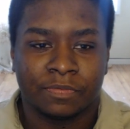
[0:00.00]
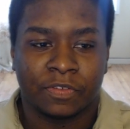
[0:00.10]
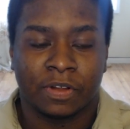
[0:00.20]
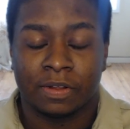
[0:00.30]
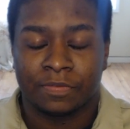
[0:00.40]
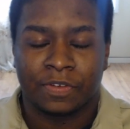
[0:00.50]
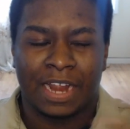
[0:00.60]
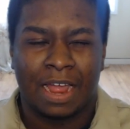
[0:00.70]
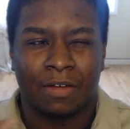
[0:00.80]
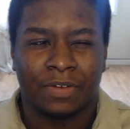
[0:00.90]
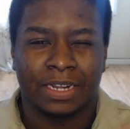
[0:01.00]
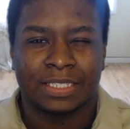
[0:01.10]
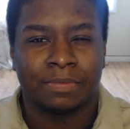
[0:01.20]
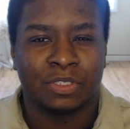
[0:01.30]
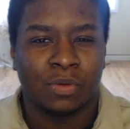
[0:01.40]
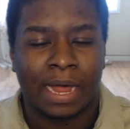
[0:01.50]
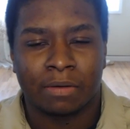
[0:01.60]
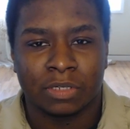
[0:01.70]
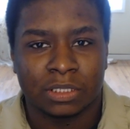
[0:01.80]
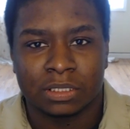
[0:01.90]
for, for now, for like seventy-two
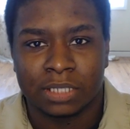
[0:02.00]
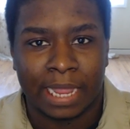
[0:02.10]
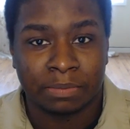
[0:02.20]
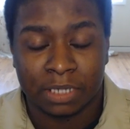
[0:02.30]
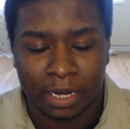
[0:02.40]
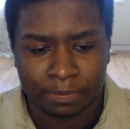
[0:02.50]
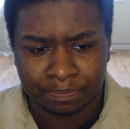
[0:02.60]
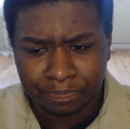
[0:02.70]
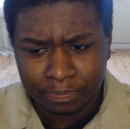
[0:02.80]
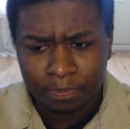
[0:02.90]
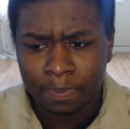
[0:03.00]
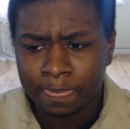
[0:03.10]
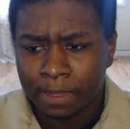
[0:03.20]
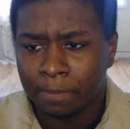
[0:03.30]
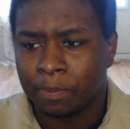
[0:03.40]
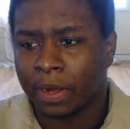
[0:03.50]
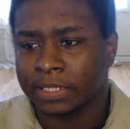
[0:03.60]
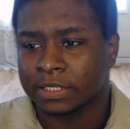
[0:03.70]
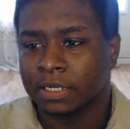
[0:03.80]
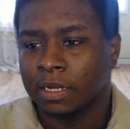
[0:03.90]
hours game time.
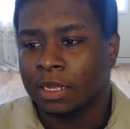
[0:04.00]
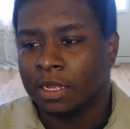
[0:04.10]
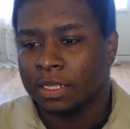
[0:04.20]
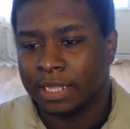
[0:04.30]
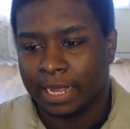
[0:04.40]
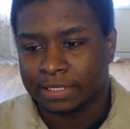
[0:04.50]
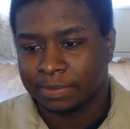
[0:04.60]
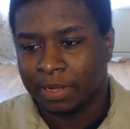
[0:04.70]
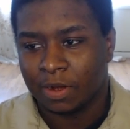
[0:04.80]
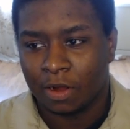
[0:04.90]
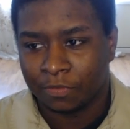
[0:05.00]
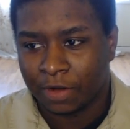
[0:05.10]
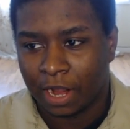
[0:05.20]
But, yes, let me get off